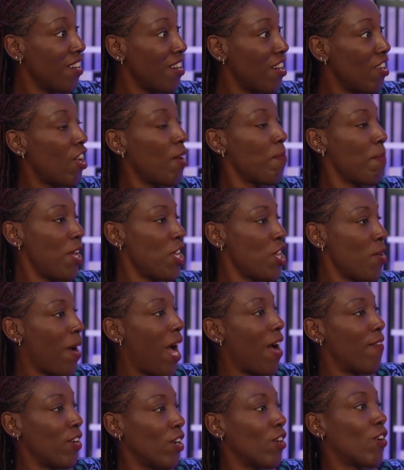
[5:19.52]
like me and you were
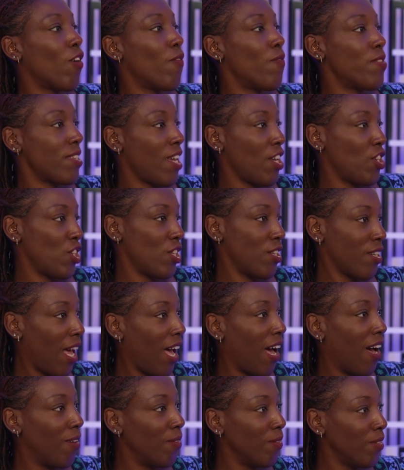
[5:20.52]
having a conversation
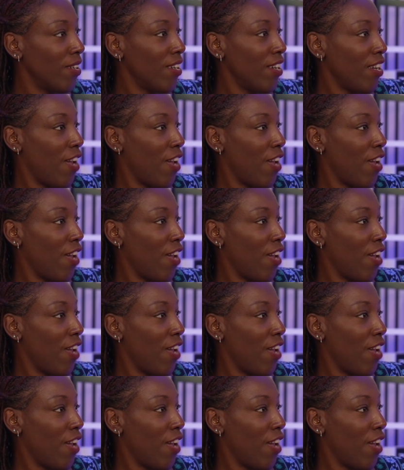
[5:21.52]
now,